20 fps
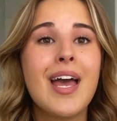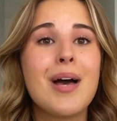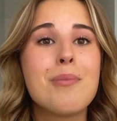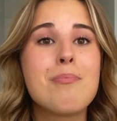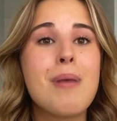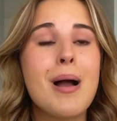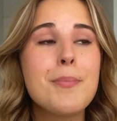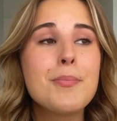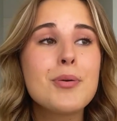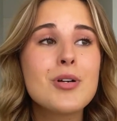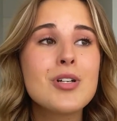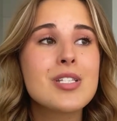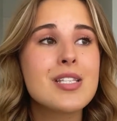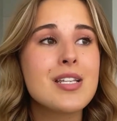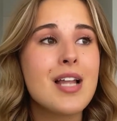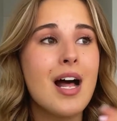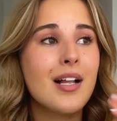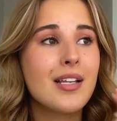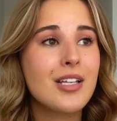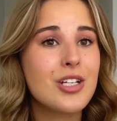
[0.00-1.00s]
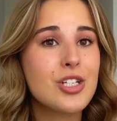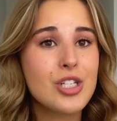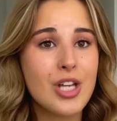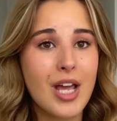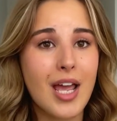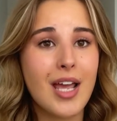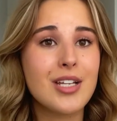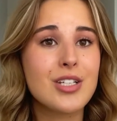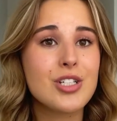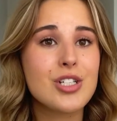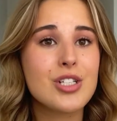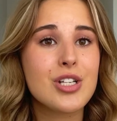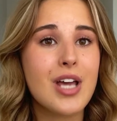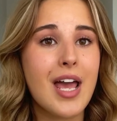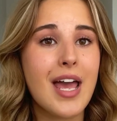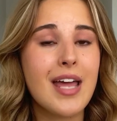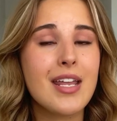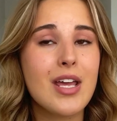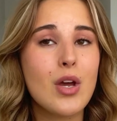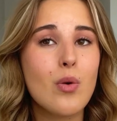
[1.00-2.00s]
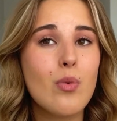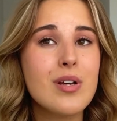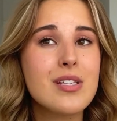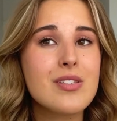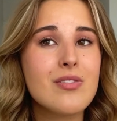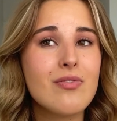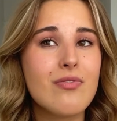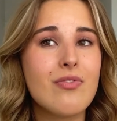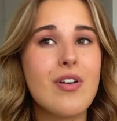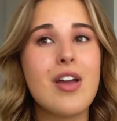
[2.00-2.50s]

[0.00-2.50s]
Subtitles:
My personality changed, and it was